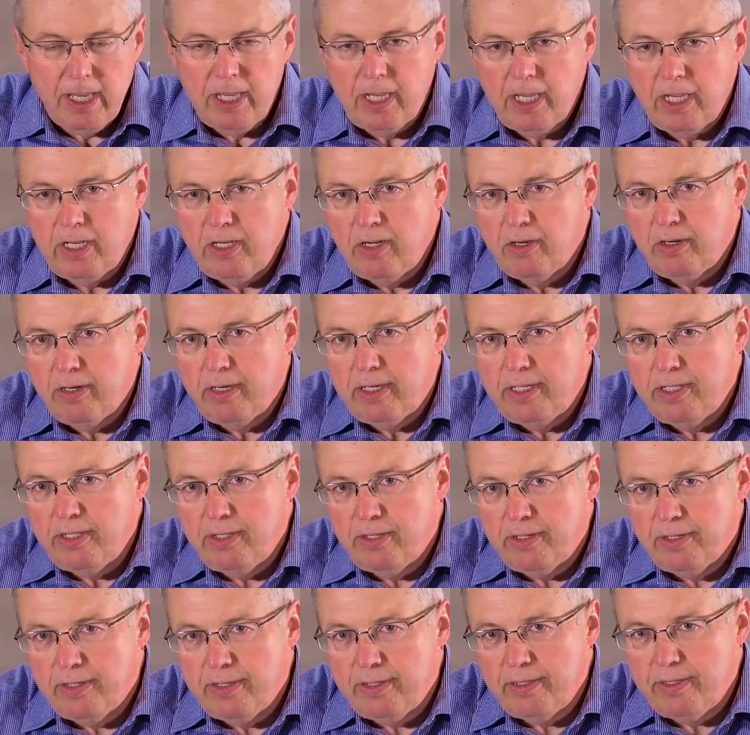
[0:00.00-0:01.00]
and
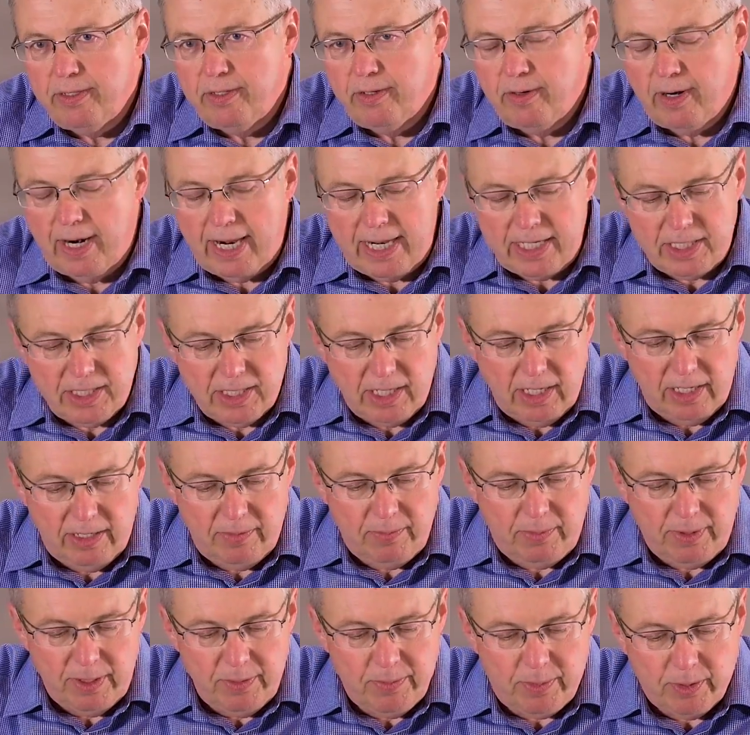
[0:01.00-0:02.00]
you're asking
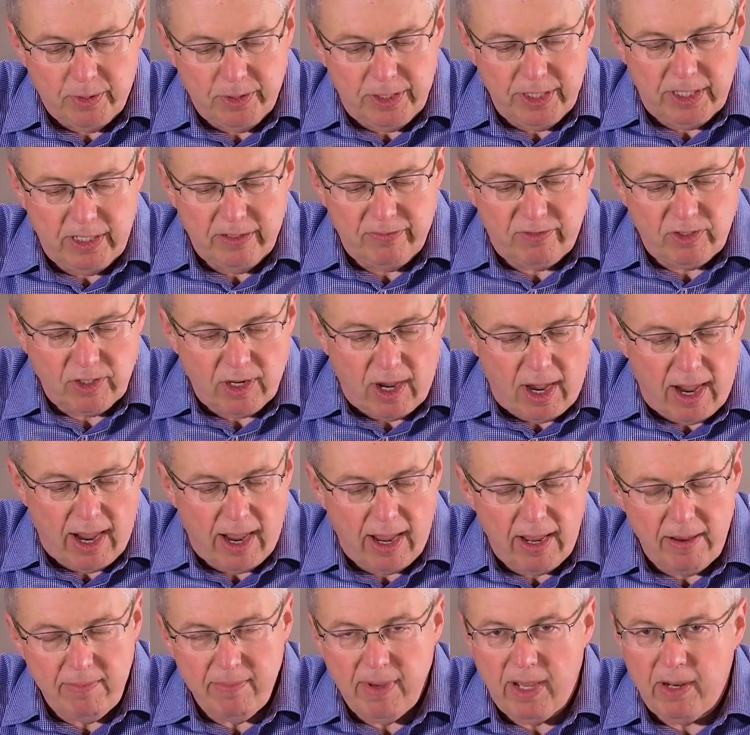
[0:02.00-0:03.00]
people to give
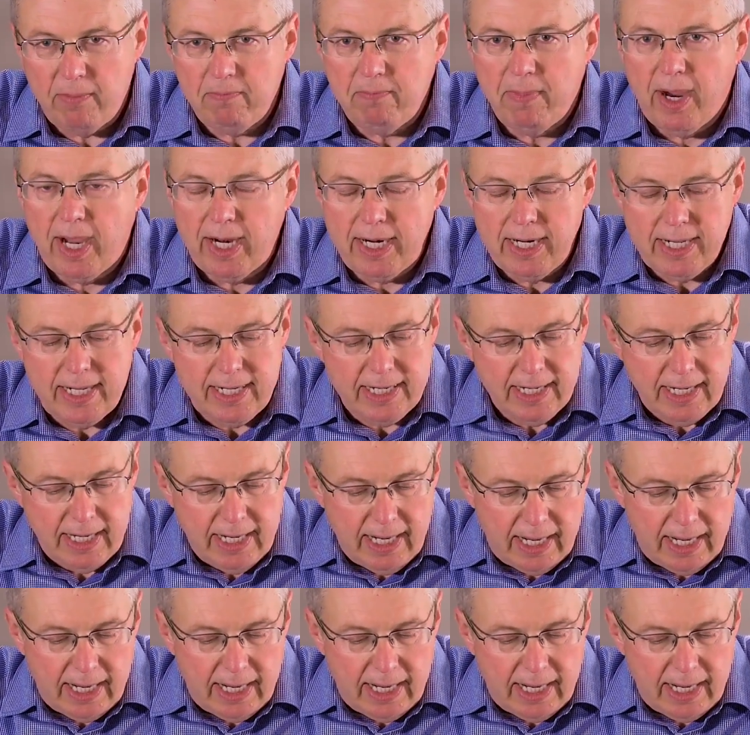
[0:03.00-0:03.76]
time and money